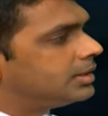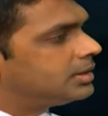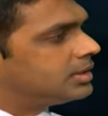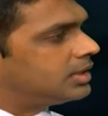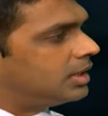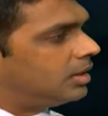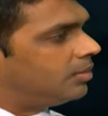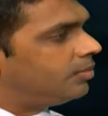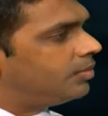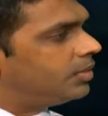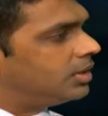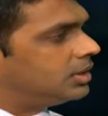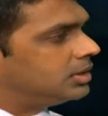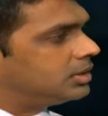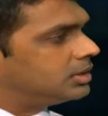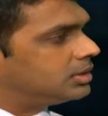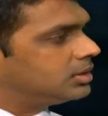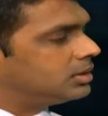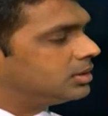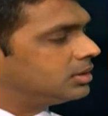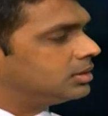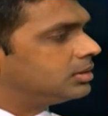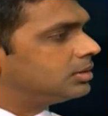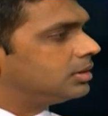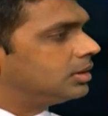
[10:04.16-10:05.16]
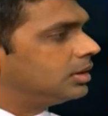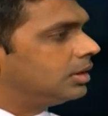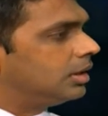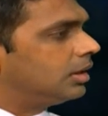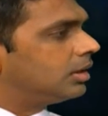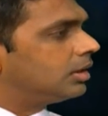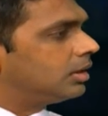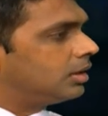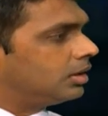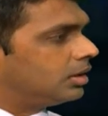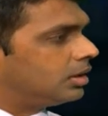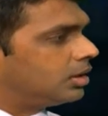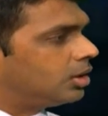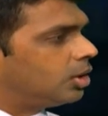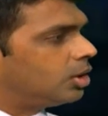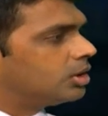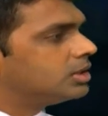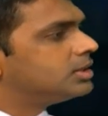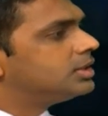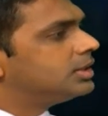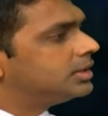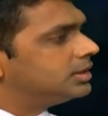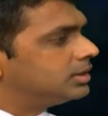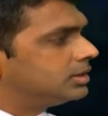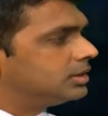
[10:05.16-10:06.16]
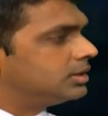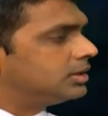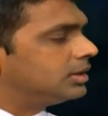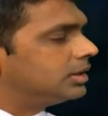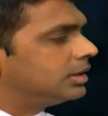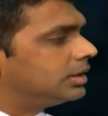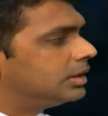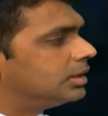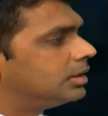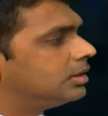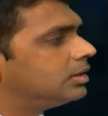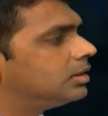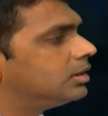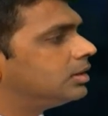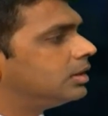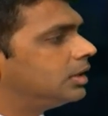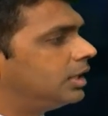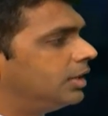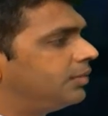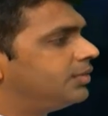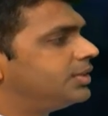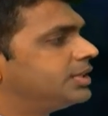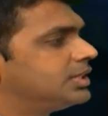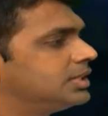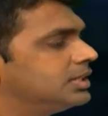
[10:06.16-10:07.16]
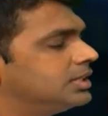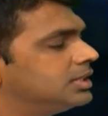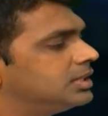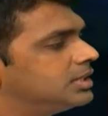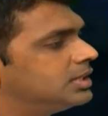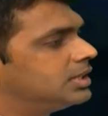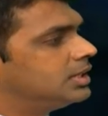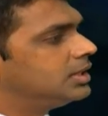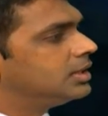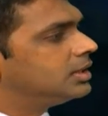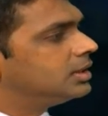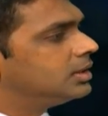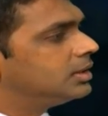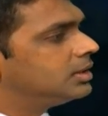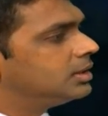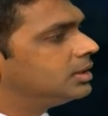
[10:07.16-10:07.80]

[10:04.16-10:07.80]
that someone's got this deficiency?